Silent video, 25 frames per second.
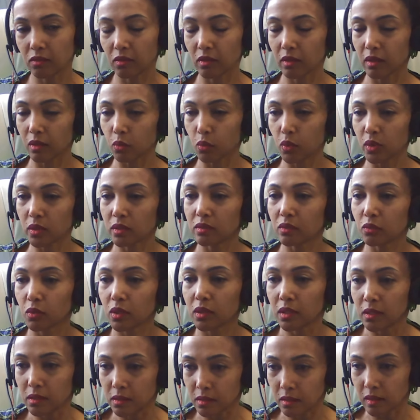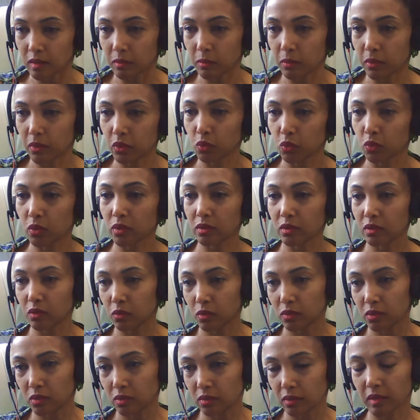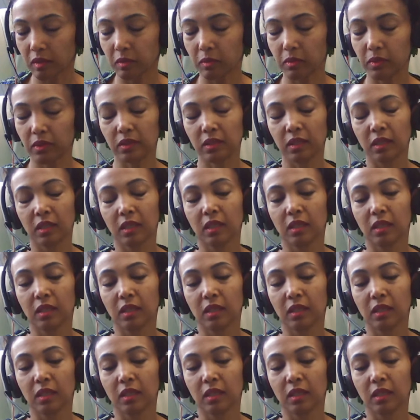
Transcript: Okay, what is it about? What do you want to talk about?